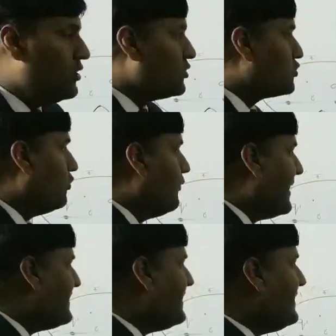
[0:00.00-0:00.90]
So
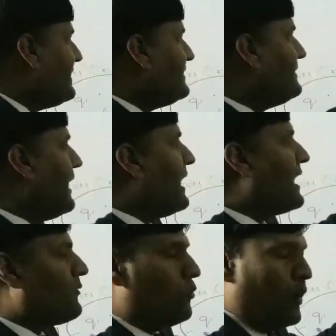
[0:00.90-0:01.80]
whether it is
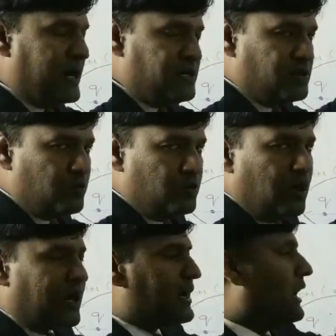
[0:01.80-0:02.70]

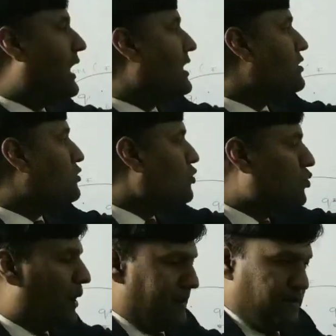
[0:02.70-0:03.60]
R12 or
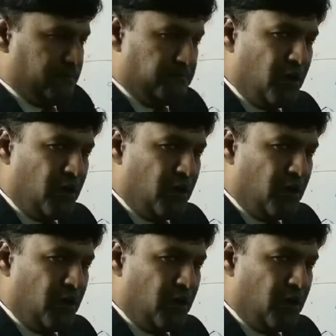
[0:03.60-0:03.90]
R21,